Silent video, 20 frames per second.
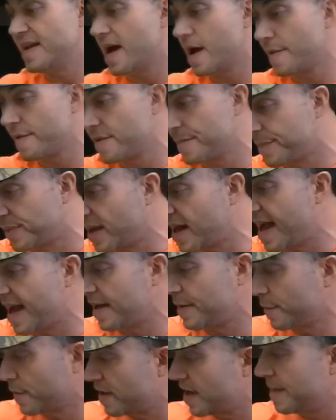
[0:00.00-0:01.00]
down to the
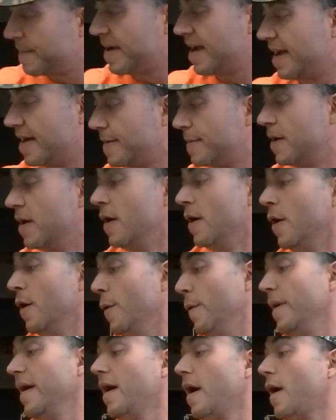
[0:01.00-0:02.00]
plant where they made them.
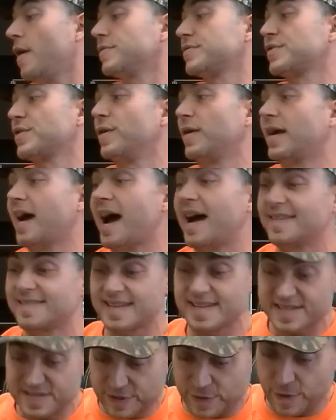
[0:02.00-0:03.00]
We also got
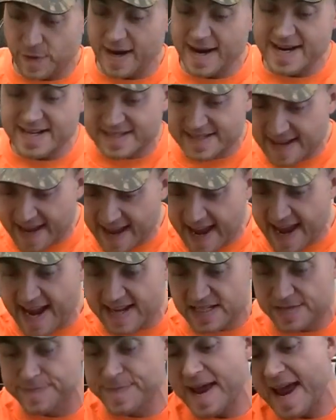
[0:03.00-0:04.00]
these crazy
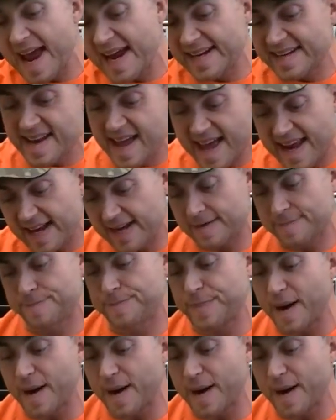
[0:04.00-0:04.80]
ass magnetic